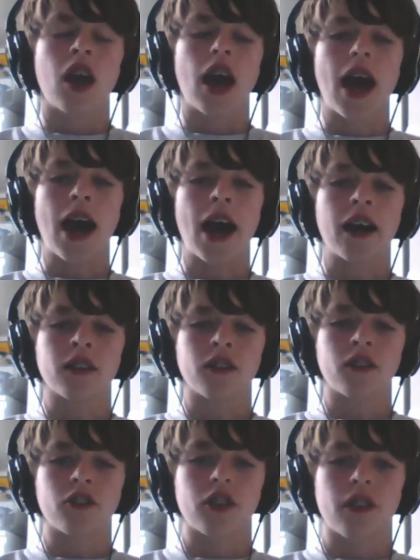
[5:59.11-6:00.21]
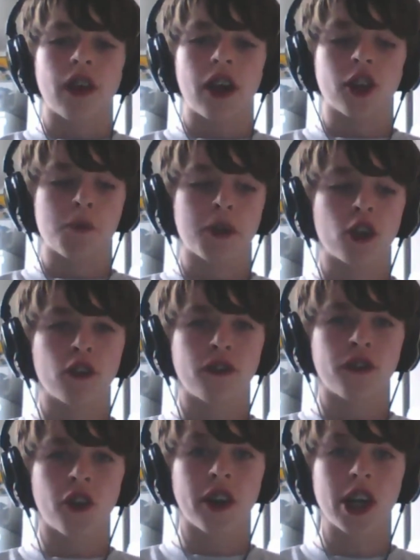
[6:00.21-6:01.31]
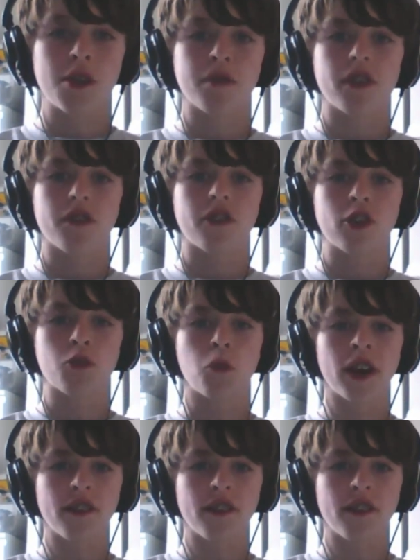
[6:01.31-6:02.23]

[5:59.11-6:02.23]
and that is going to be good for him for his Wi-Fi